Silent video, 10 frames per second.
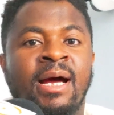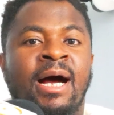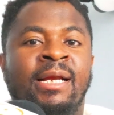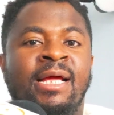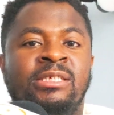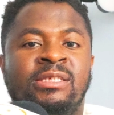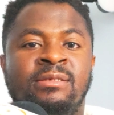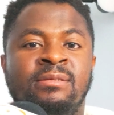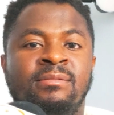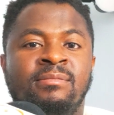
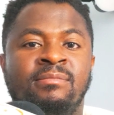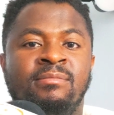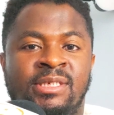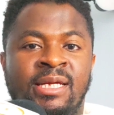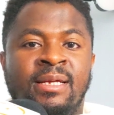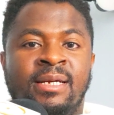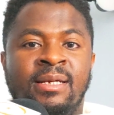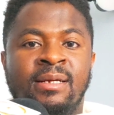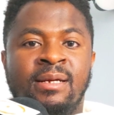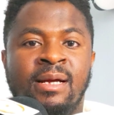Others
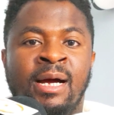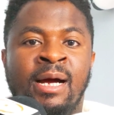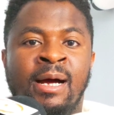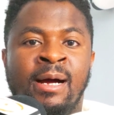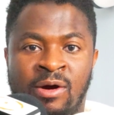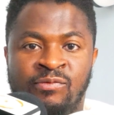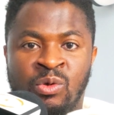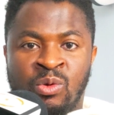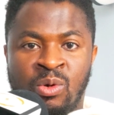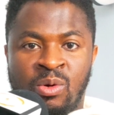think have
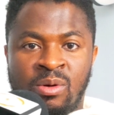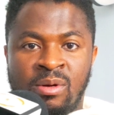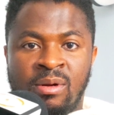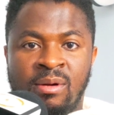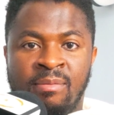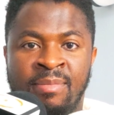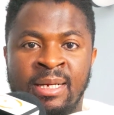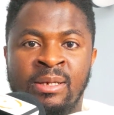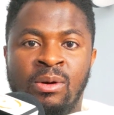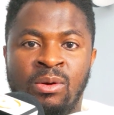to go by
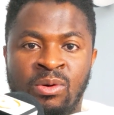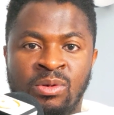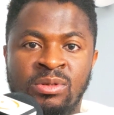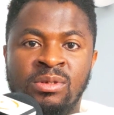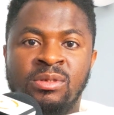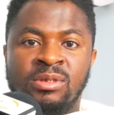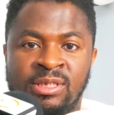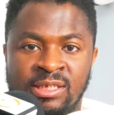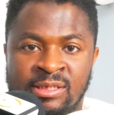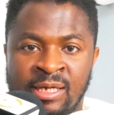the old
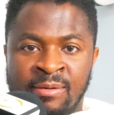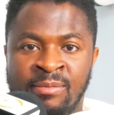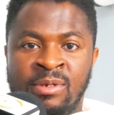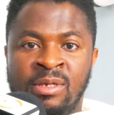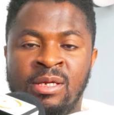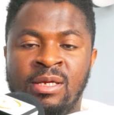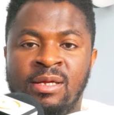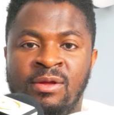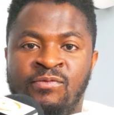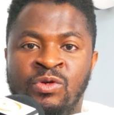system.
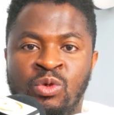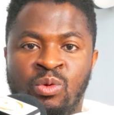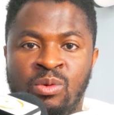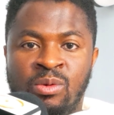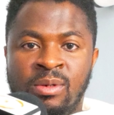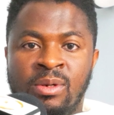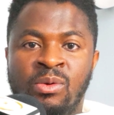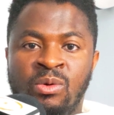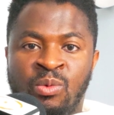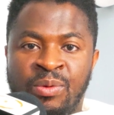If you
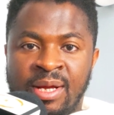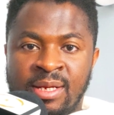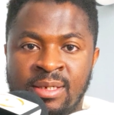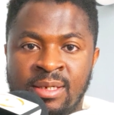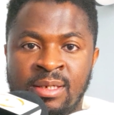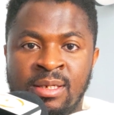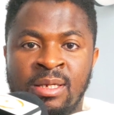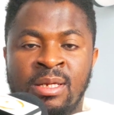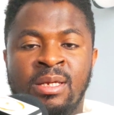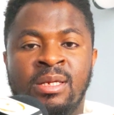win
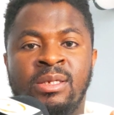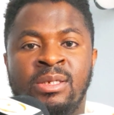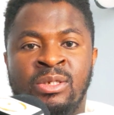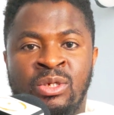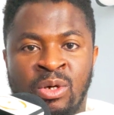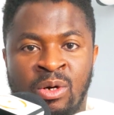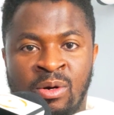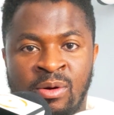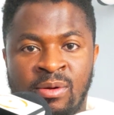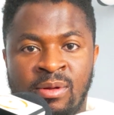
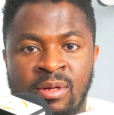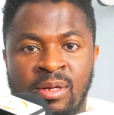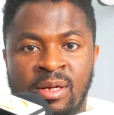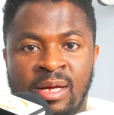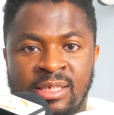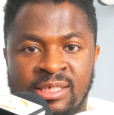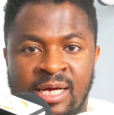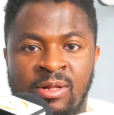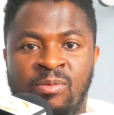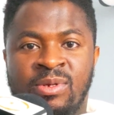your
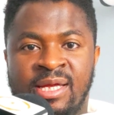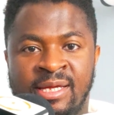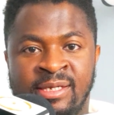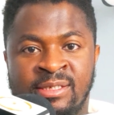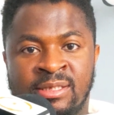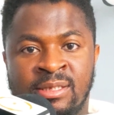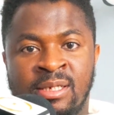asylum case,